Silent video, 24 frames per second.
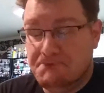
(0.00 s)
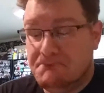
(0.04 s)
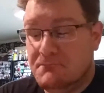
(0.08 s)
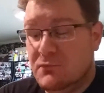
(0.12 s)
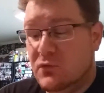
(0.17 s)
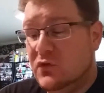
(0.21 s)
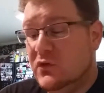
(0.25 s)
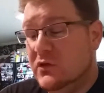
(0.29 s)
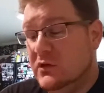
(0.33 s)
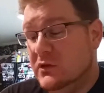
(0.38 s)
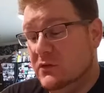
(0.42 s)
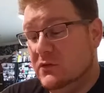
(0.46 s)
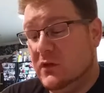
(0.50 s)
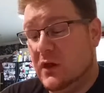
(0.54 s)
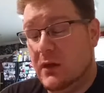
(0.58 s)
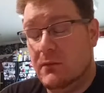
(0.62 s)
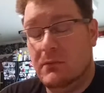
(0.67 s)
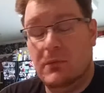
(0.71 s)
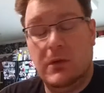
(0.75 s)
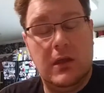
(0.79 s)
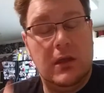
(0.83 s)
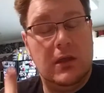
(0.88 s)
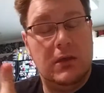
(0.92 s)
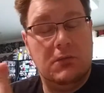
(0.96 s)
Seeds
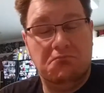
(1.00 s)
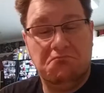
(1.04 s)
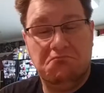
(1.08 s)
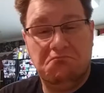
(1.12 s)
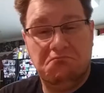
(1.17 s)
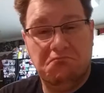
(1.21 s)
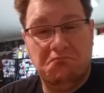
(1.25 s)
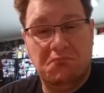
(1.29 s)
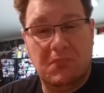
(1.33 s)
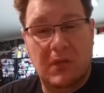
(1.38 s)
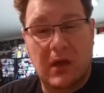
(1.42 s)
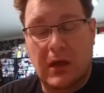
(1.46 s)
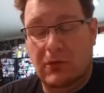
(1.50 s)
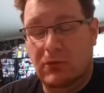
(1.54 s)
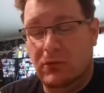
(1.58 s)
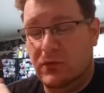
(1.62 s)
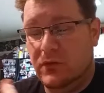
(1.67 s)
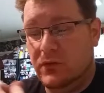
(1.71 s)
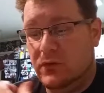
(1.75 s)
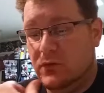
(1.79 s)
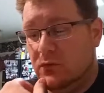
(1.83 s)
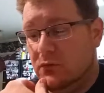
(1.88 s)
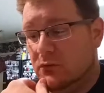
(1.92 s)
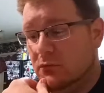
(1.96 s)
came in. I
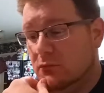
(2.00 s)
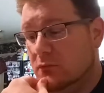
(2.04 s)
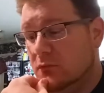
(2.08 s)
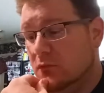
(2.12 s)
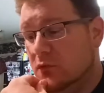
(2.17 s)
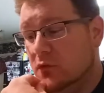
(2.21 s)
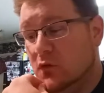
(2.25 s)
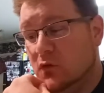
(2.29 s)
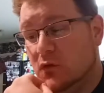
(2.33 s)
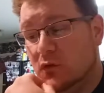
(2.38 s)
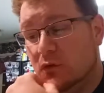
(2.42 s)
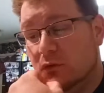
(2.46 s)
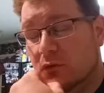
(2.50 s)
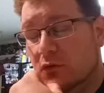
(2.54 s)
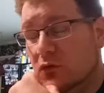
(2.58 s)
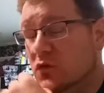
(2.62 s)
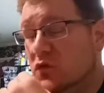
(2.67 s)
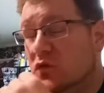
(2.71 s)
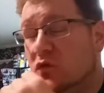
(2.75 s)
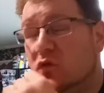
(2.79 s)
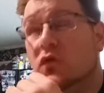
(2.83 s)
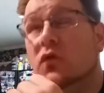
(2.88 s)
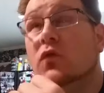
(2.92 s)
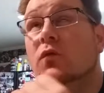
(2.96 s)
was just
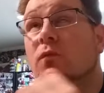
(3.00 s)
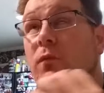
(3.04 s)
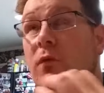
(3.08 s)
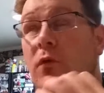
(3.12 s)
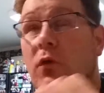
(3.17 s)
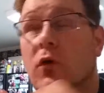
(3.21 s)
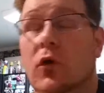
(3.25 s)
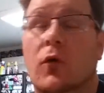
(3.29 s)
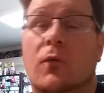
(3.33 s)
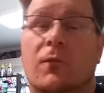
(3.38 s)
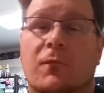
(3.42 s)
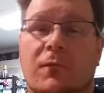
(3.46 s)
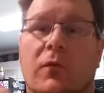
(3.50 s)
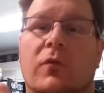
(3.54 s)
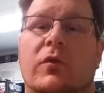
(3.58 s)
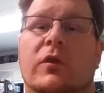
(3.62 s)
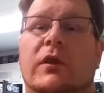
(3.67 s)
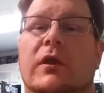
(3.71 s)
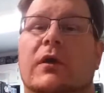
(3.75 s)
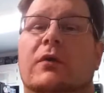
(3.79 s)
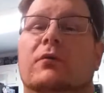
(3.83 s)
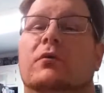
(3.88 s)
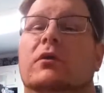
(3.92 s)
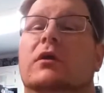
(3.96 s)
super hopeful
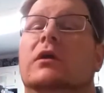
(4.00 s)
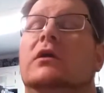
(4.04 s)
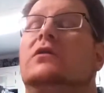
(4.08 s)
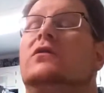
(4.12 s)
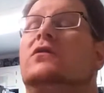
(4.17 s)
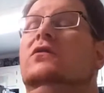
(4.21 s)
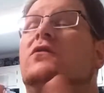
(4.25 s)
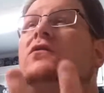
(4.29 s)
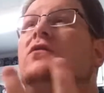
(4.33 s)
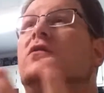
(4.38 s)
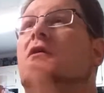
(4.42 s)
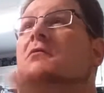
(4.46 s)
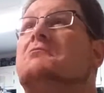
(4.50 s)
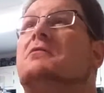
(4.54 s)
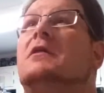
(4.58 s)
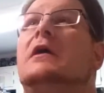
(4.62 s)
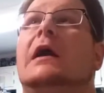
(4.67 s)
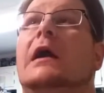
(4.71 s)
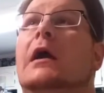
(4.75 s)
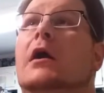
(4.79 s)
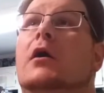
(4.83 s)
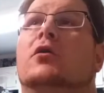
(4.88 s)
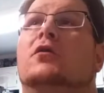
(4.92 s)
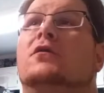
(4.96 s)
that I would get
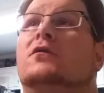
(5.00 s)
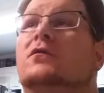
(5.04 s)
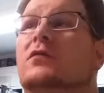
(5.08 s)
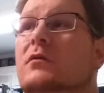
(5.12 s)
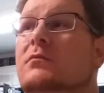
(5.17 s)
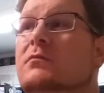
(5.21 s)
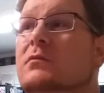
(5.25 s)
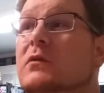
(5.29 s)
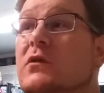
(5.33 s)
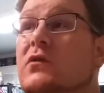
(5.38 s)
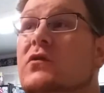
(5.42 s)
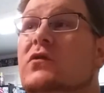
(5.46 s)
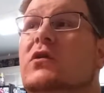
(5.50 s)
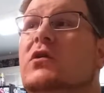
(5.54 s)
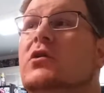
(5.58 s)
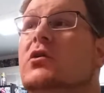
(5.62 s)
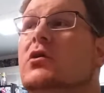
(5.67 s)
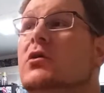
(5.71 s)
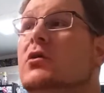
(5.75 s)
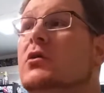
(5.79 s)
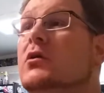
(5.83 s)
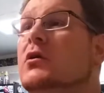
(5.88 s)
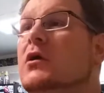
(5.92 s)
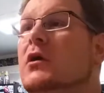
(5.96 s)
something out of them this
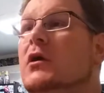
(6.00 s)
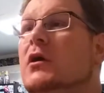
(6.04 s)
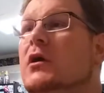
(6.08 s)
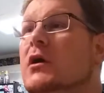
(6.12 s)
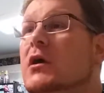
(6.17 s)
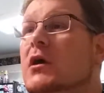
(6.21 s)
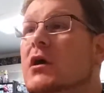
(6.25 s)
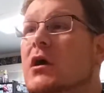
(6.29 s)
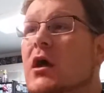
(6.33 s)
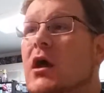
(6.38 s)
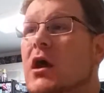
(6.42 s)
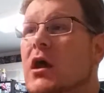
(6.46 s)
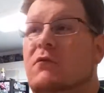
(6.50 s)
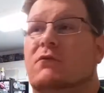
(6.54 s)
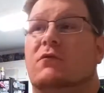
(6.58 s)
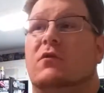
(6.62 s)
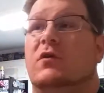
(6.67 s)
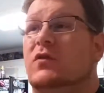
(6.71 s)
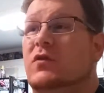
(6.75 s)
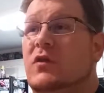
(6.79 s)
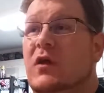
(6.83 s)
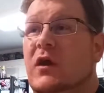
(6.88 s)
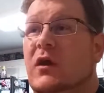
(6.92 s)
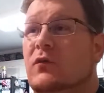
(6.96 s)
year.
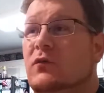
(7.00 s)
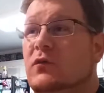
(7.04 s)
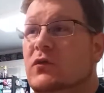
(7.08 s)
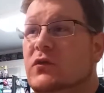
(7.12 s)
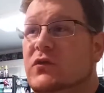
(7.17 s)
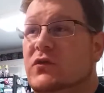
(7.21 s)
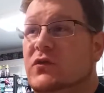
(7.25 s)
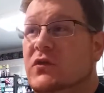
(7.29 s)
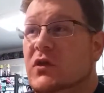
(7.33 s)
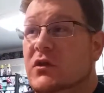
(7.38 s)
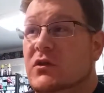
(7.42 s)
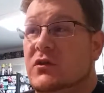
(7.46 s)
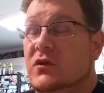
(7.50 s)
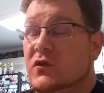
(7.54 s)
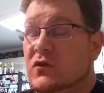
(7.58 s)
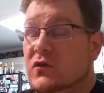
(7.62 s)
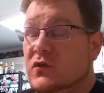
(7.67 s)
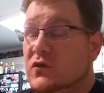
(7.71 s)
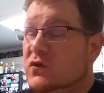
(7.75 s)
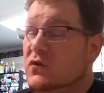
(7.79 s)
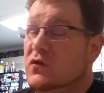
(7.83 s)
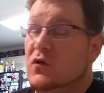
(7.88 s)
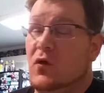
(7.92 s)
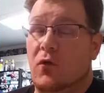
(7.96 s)
Everything was stunted
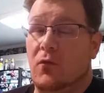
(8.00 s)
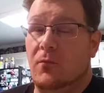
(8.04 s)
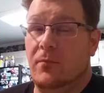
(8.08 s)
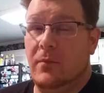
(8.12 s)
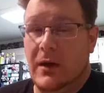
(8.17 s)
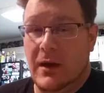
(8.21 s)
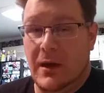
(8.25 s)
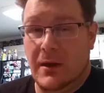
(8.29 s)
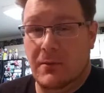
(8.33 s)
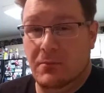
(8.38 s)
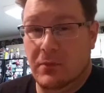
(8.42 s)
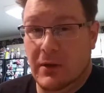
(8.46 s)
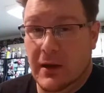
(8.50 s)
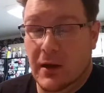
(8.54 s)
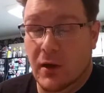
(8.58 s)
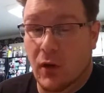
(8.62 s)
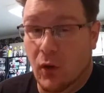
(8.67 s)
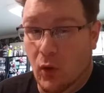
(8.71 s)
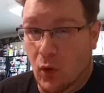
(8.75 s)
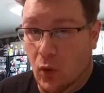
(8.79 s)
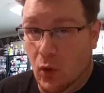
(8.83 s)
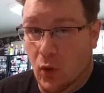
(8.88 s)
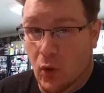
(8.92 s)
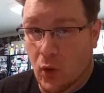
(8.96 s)
so bad by a
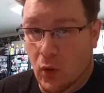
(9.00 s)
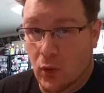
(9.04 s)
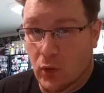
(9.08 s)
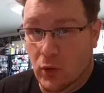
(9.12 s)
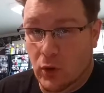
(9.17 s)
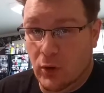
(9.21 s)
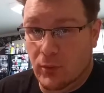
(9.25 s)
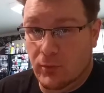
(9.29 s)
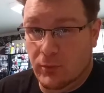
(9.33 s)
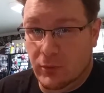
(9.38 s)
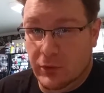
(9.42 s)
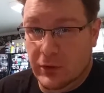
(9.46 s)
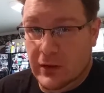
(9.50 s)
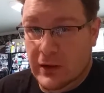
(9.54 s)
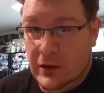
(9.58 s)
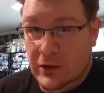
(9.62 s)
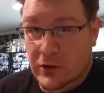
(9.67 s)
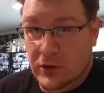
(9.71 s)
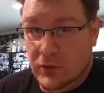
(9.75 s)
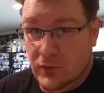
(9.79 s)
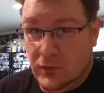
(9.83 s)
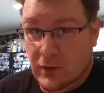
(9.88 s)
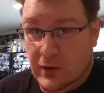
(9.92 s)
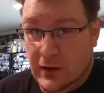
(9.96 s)
horrible
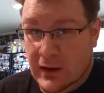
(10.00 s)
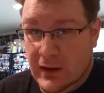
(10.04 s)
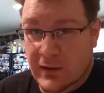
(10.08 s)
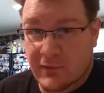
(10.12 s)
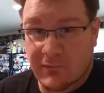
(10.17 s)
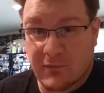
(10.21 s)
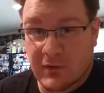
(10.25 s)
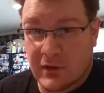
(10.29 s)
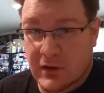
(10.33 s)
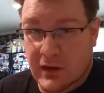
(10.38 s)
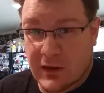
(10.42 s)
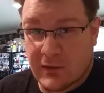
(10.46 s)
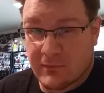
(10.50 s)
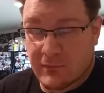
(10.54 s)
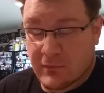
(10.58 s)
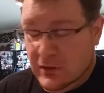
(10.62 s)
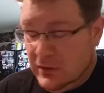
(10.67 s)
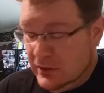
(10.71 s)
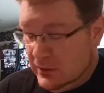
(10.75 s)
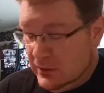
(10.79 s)
indoor aphid